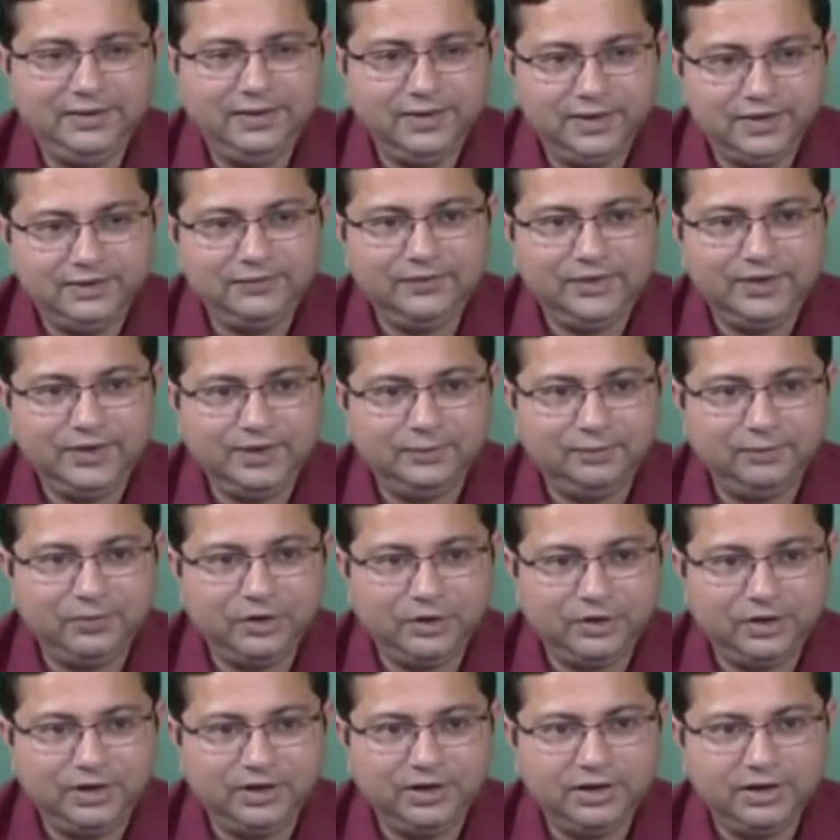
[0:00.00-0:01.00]
is very
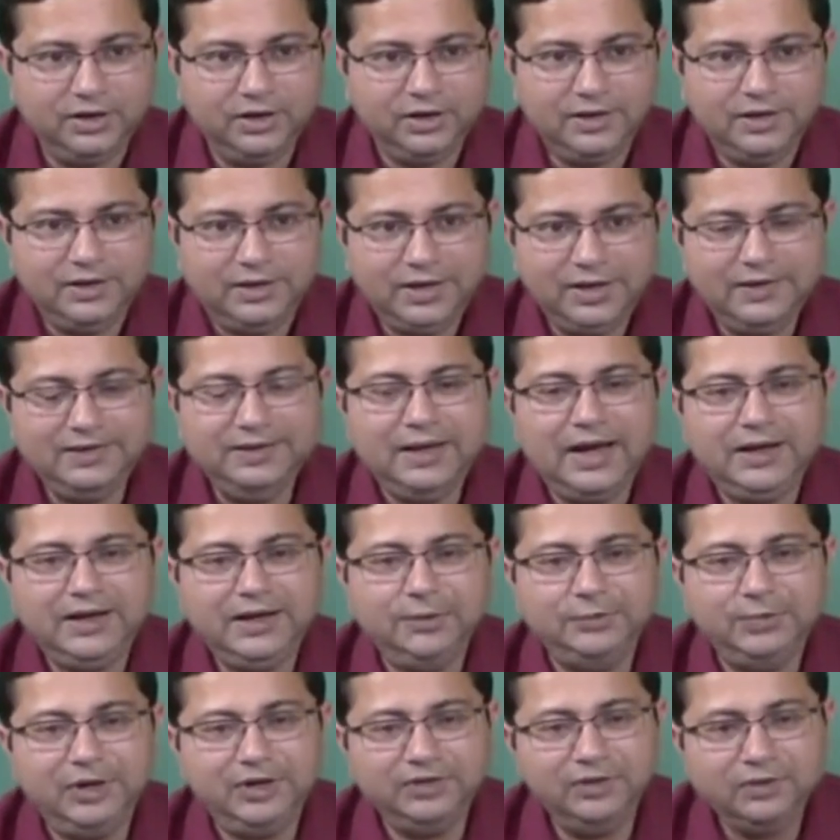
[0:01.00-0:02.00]
important, and that
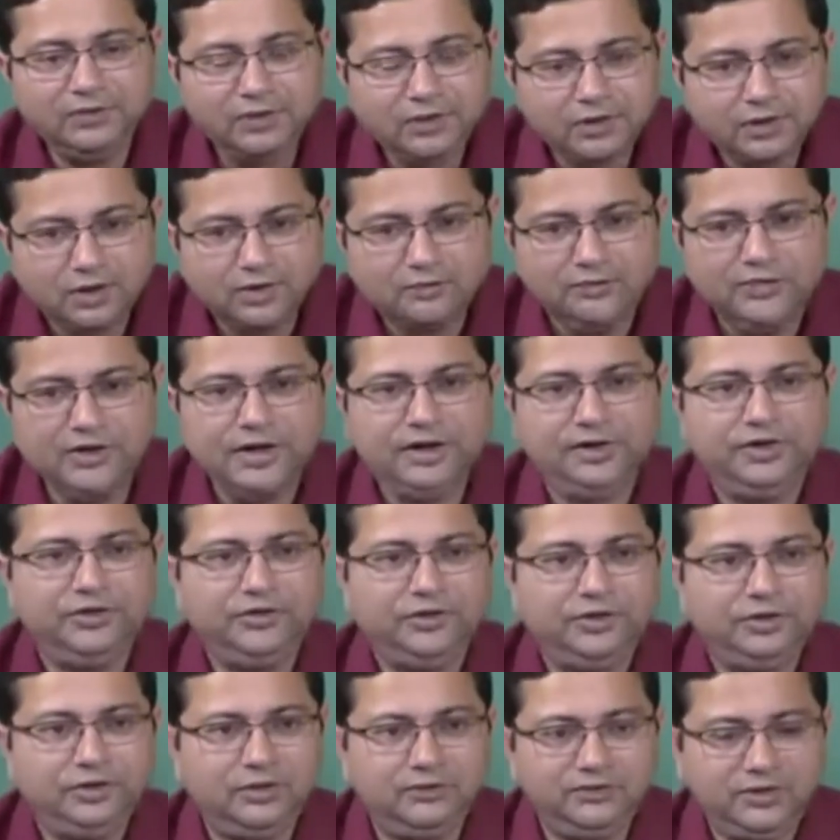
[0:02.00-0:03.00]
depends on the
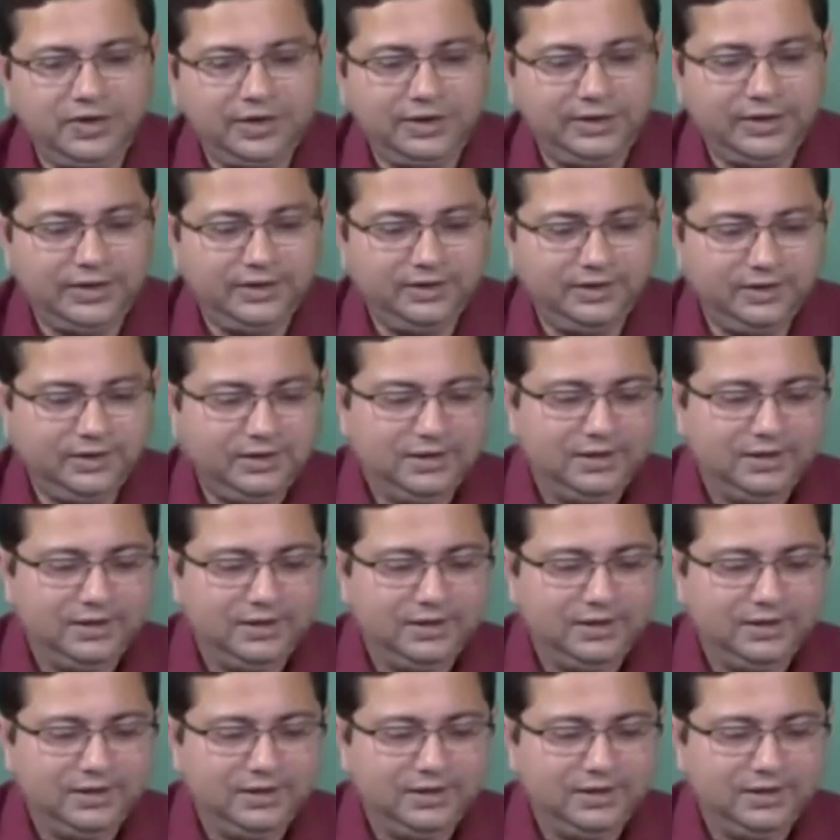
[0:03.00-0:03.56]
configuration of the grain.